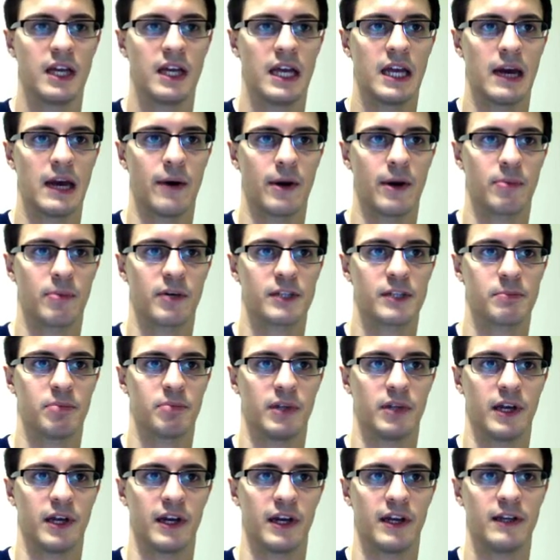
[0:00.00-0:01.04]
I'm going to press
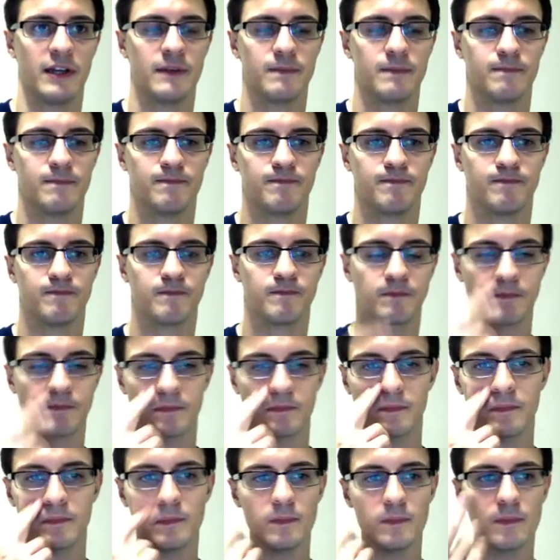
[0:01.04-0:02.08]
play.
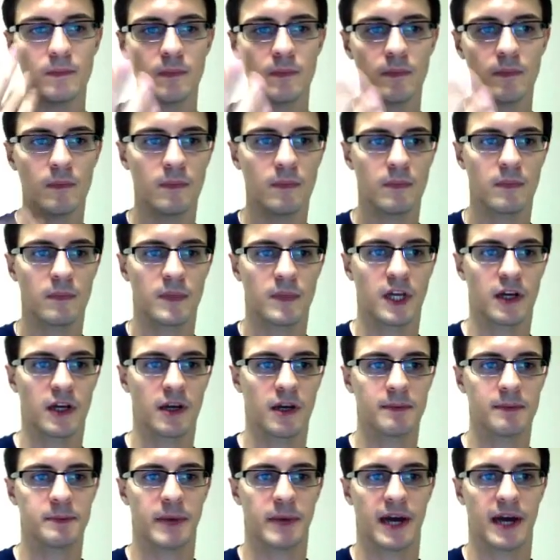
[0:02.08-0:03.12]
There
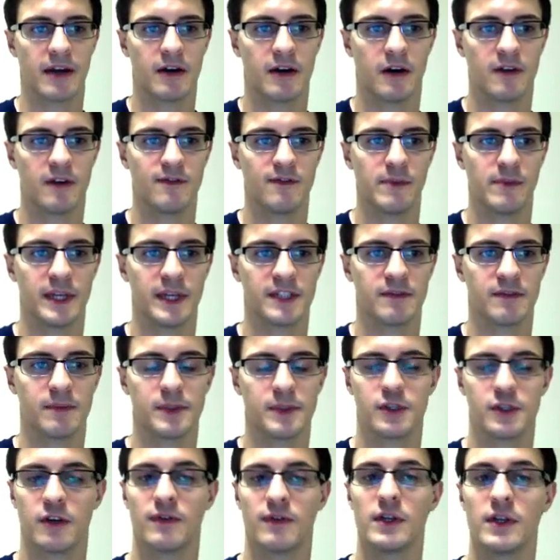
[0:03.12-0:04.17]
comes back our information from the
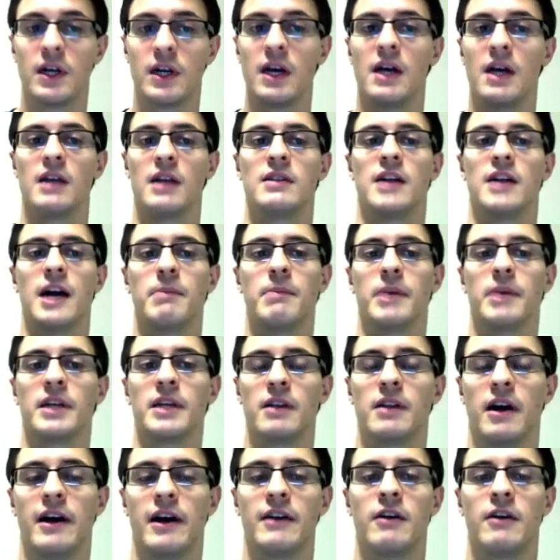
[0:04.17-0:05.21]
server, line by
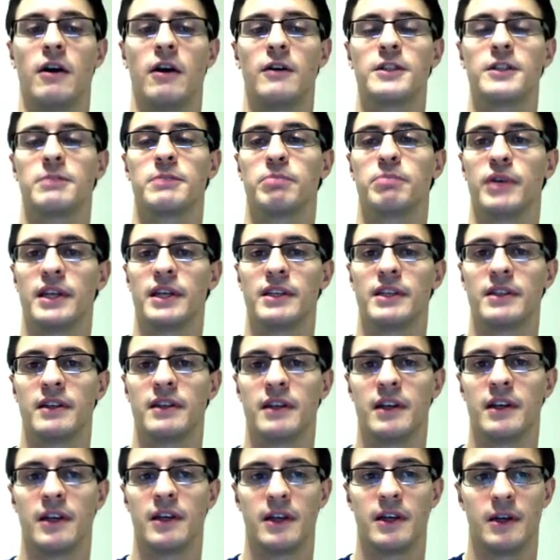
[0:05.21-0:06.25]
line, all split
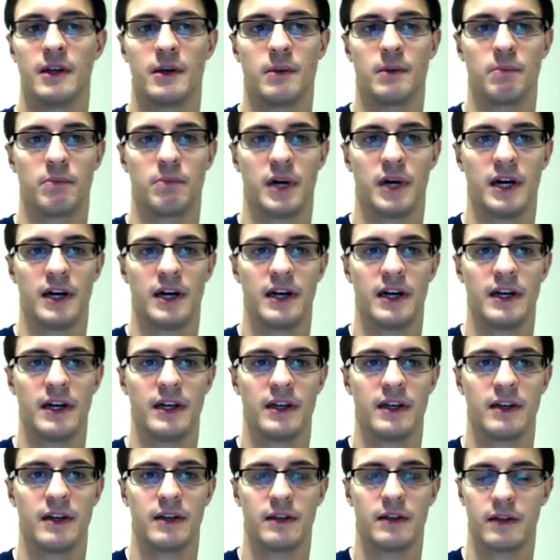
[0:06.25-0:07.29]

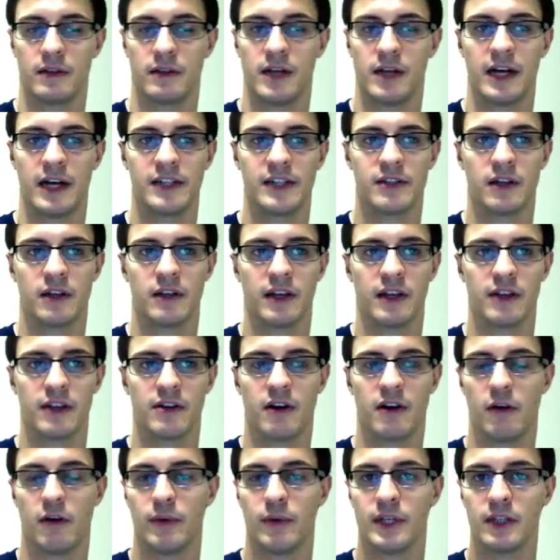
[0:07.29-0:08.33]
by the lines.length
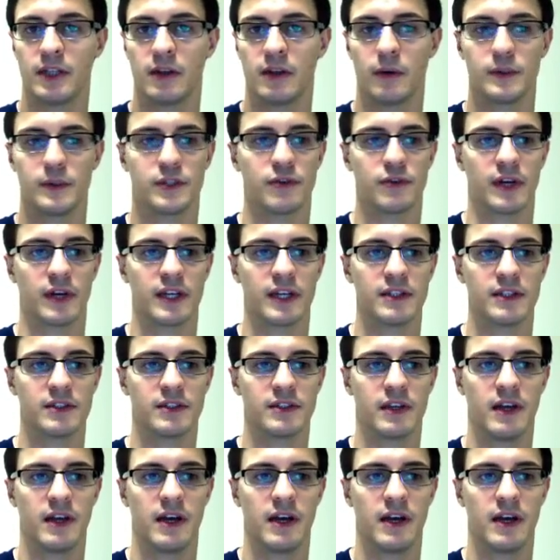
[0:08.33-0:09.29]
call we did load strings.